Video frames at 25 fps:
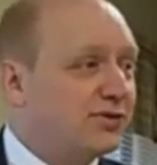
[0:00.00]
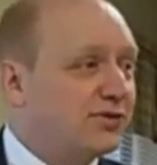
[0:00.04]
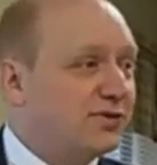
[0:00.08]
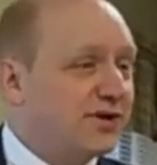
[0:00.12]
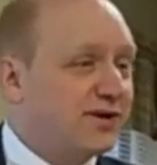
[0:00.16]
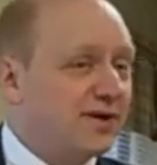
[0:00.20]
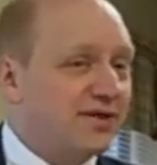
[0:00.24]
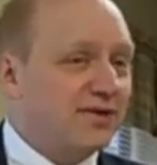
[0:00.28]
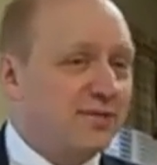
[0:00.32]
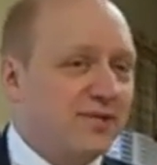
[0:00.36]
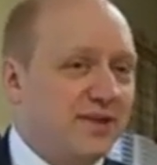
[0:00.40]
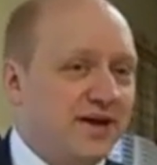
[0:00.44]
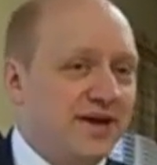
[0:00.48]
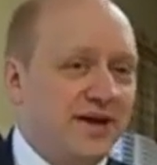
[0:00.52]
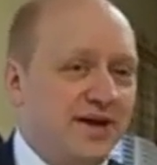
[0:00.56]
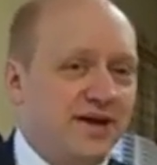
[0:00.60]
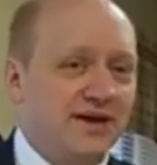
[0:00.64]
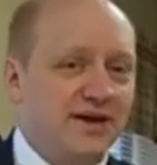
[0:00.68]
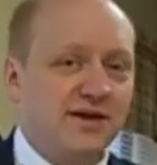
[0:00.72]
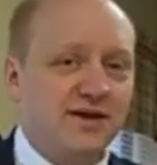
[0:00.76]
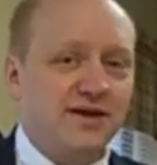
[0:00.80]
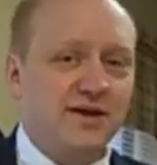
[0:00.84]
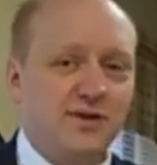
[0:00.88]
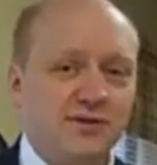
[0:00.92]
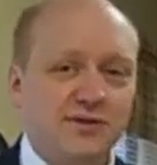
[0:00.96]
to another
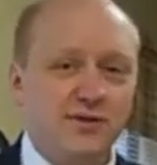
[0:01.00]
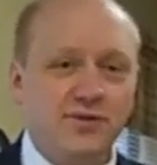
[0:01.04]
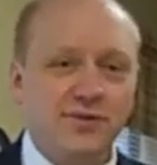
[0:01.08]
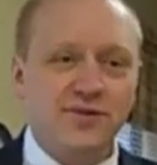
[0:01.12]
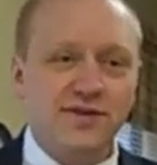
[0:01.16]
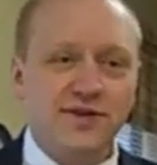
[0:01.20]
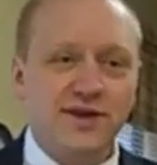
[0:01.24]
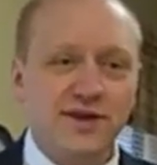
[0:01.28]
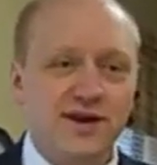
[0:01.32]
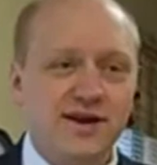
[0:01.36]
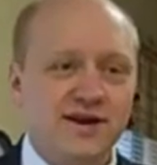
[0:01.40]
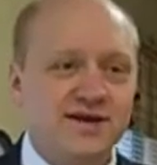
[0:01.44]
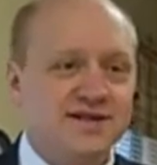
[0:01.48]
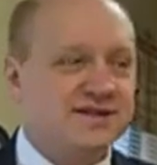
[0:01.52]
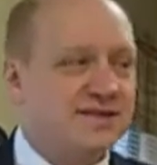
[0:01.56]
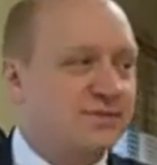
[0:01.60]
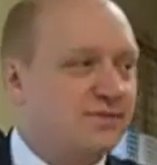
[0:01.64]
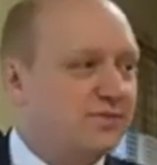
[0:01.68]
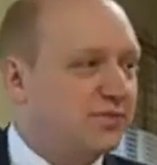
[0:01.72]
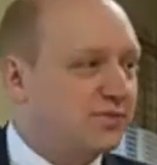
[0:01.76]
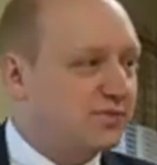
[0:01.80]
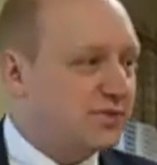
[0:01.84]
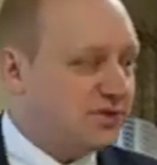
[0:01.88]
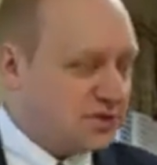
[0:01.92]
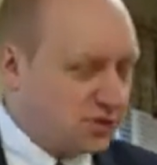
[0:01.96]
meeting, you only need a
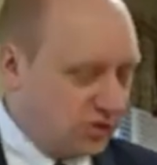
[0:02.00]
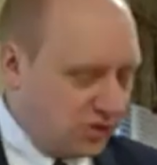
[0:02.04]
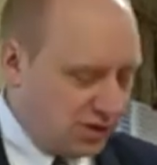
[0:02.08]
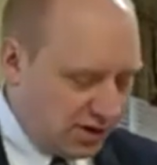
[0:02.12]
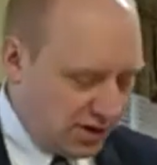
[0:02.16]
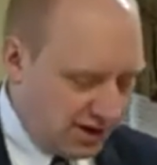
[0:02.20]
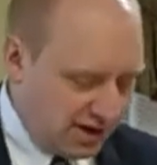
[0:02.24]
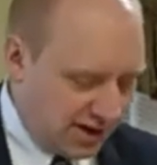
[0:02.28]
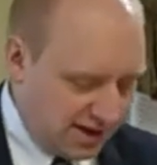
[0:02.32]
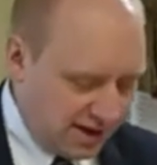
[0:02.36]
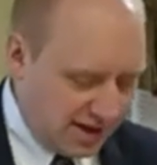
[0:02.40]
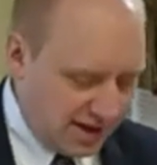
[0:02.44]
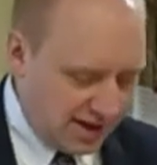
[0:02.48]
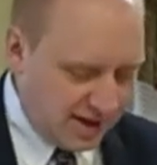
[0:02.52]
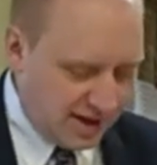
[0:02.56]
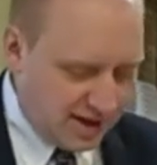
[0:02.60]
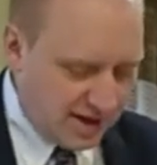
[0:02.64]
simple majority.